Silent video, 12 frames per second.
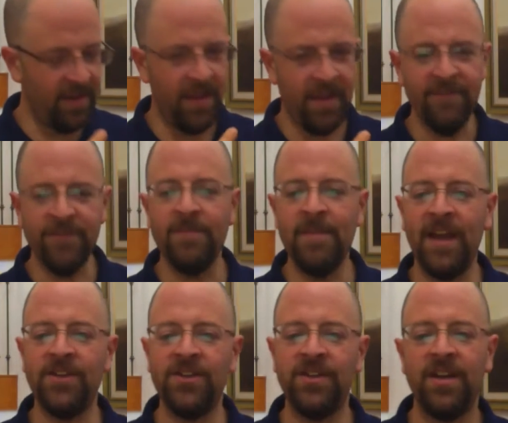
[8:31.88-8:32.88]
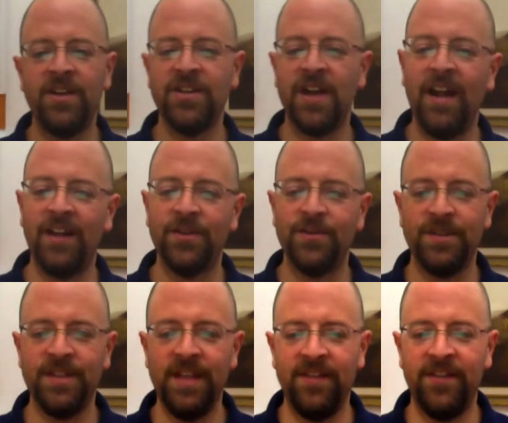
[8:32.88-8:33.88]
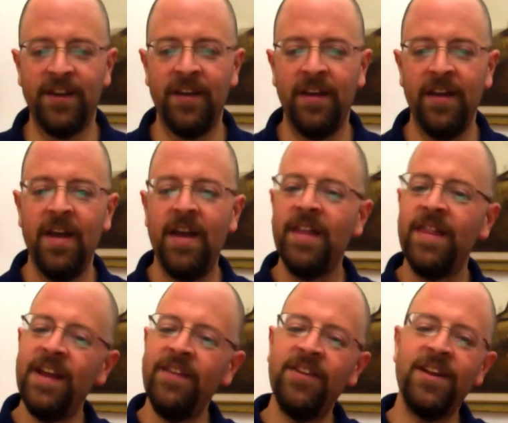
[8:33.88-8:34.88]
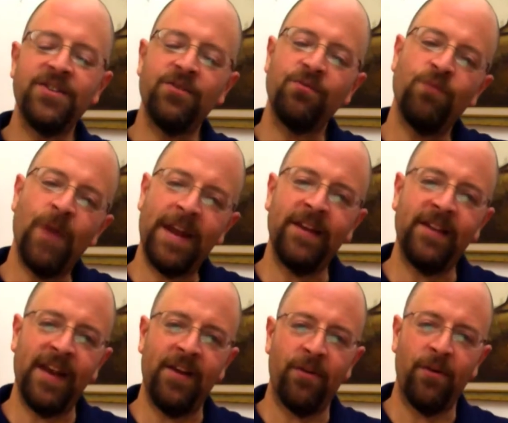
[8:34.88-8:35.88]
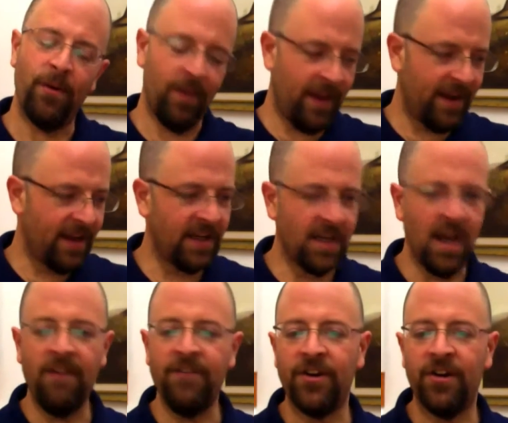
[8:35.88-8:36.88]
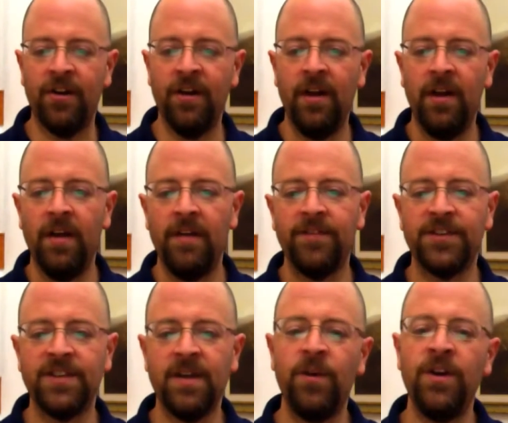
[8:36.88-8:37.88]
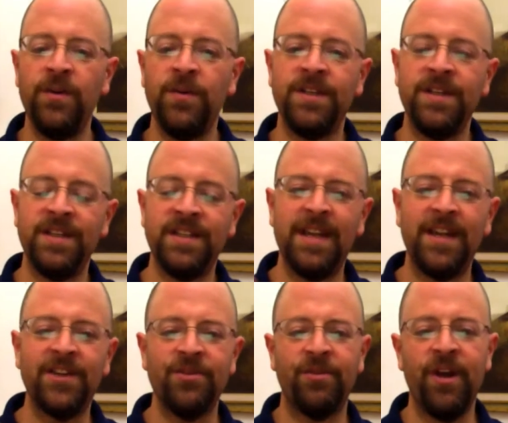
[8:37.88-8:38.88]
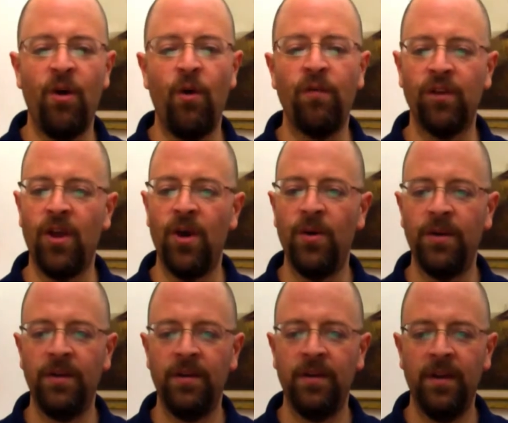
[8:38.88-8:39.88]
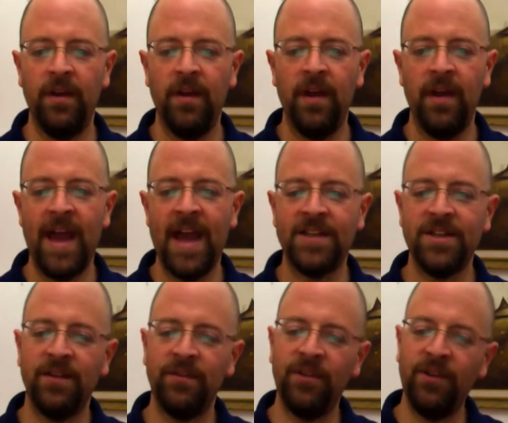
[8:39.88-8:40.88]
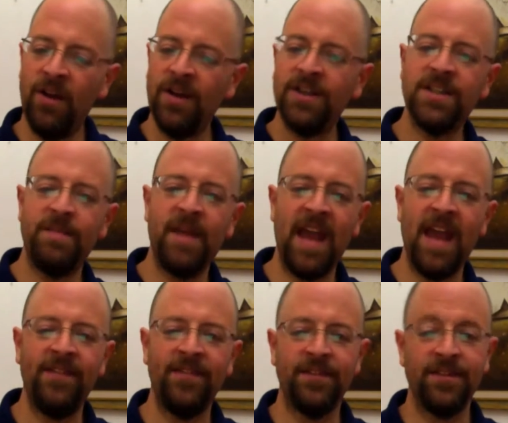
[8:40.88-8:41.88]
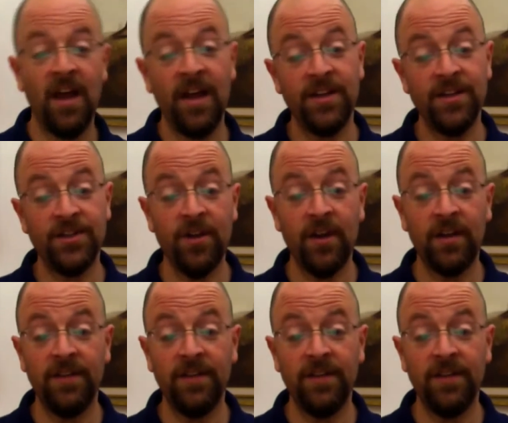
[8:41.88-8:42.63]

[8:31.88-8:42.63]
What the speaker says: information that a child is receiving. Think of it as a regulator or like a governor for someone who is in sensory overload. As long as the behavior is non-destructive,